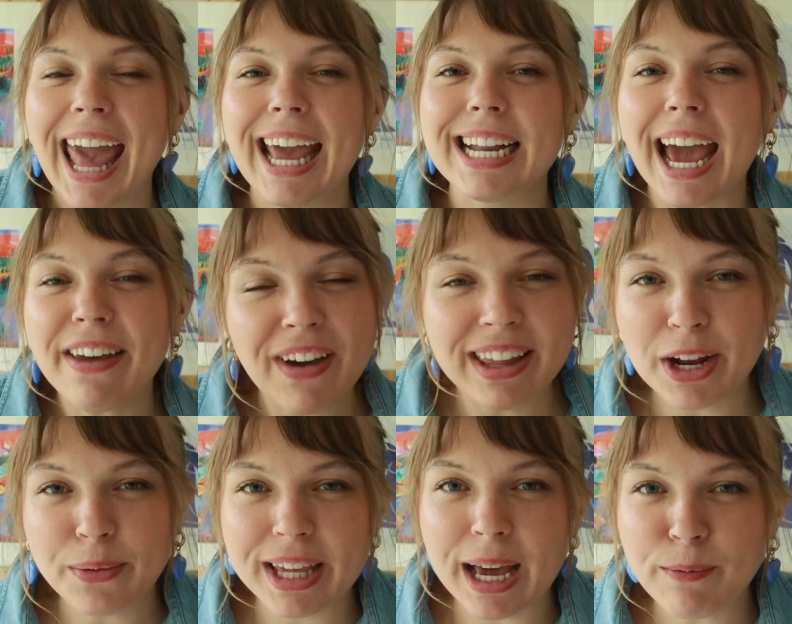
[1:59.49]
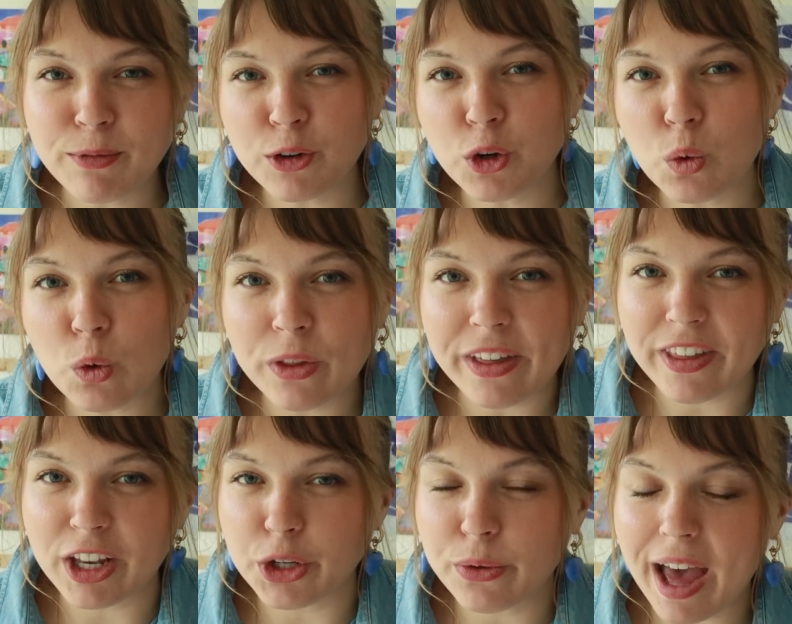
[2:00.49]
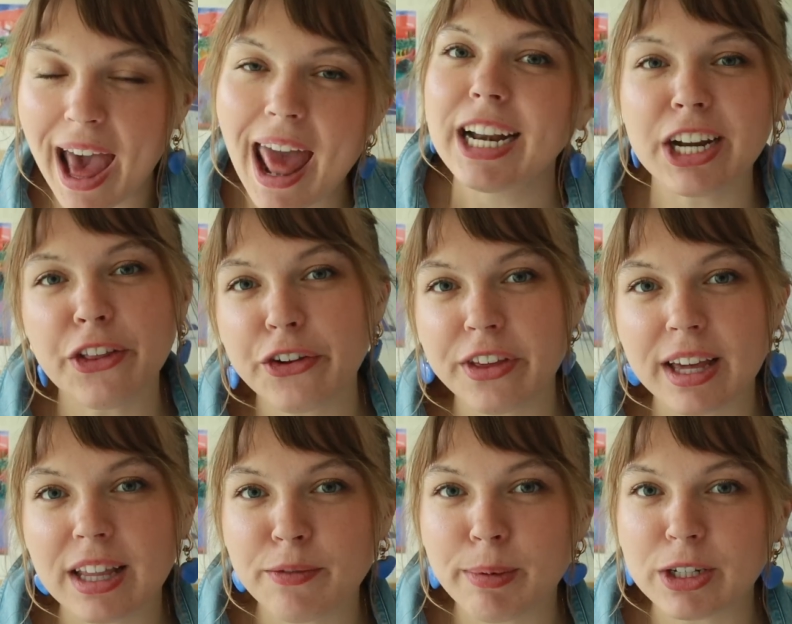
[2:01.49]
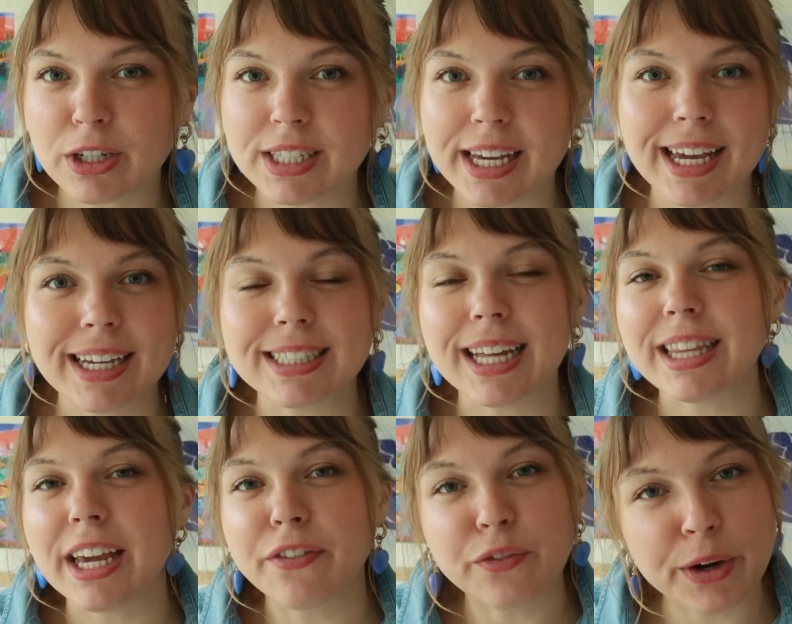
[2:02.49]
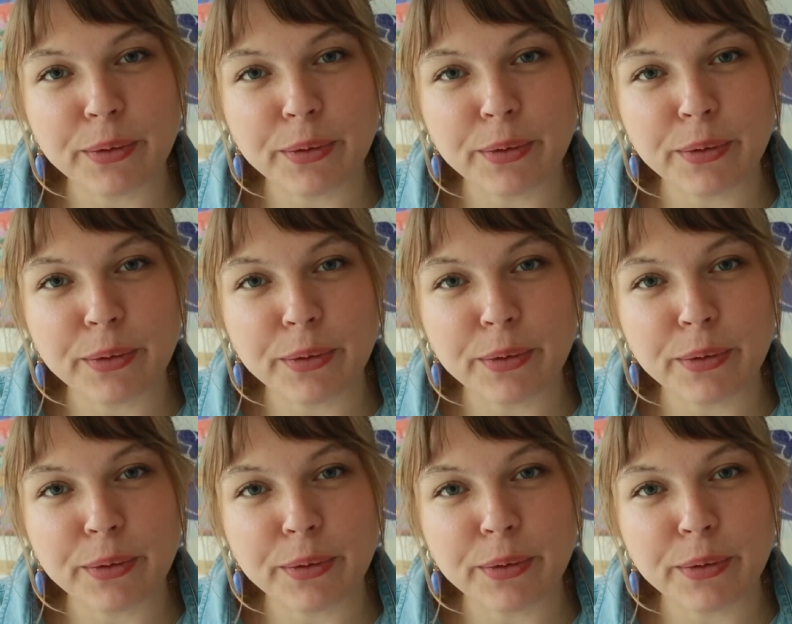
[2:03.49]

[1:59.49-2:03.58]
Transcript: and I find that really helpful and cool that they do that and another thing I love about Dossier is that they have free